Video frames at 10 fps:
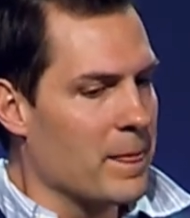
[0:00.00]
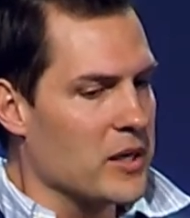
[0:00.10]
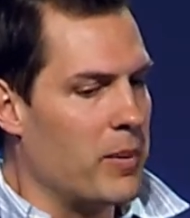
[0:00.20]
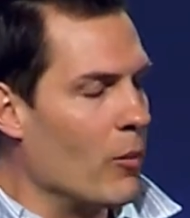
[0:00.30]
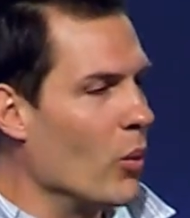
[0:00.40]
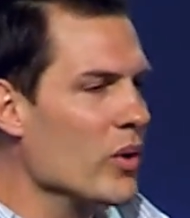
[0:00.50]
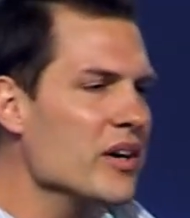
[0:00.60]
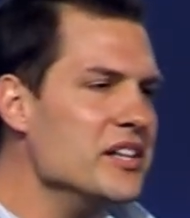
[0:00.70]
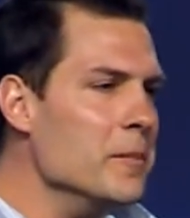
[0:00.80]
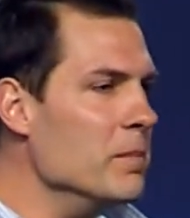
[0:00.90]
Come on, when we're
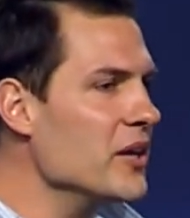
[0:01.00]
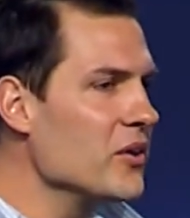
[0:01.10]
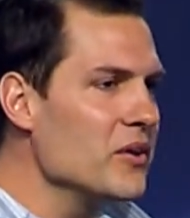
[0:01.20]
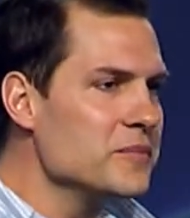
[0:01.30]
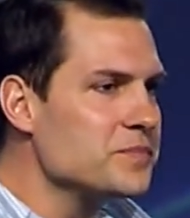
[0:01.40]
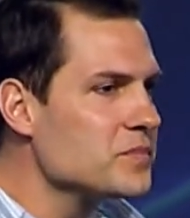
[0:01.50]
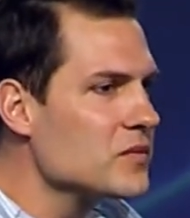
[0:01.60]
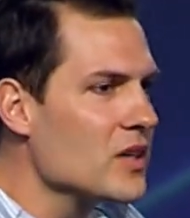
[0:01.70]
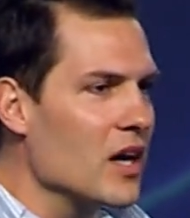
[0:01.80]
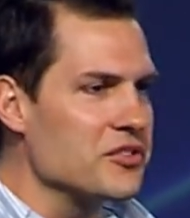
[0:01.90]
in the middle
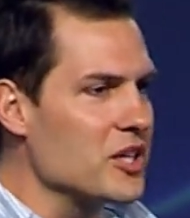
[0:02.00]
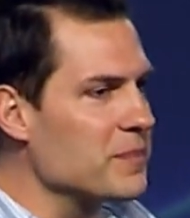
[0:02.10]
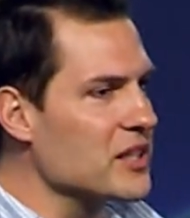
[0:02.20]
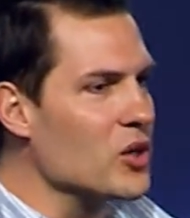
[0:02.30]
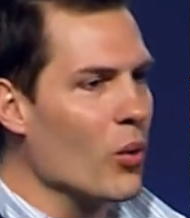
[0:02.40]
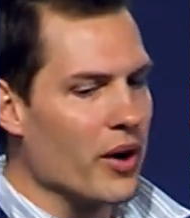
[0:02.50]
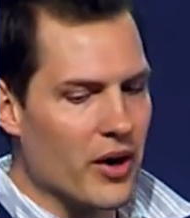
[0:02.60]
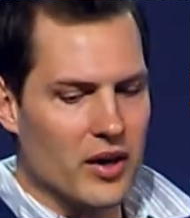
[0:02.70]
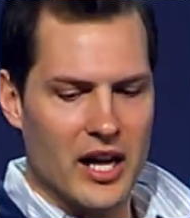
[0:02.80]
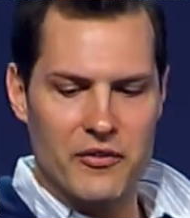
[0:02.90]
of something going on in
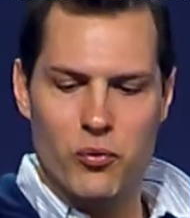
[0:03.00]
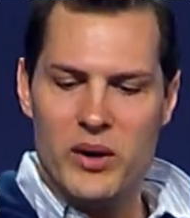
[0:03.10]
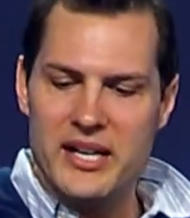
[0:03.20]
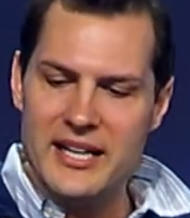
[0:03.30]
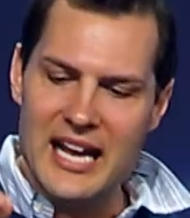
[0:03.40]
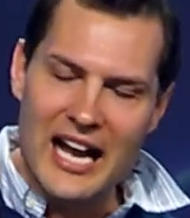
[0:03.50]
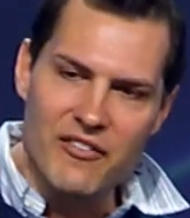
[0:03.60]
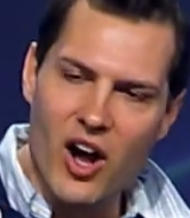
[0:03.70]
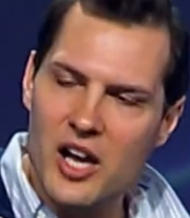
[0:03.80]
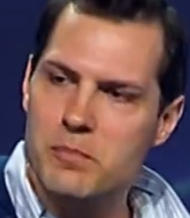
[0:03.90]
our life, we need to have
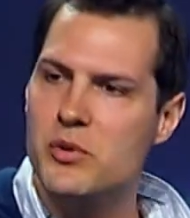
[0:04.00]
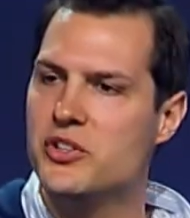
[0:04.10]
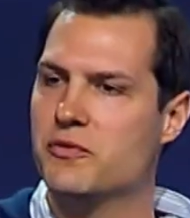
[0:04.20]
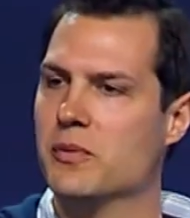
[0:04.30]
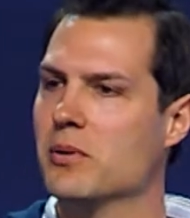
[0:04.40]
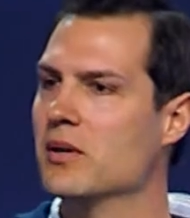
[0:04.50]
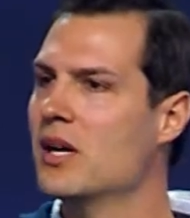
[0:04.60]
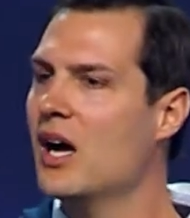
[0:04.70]
unmovable,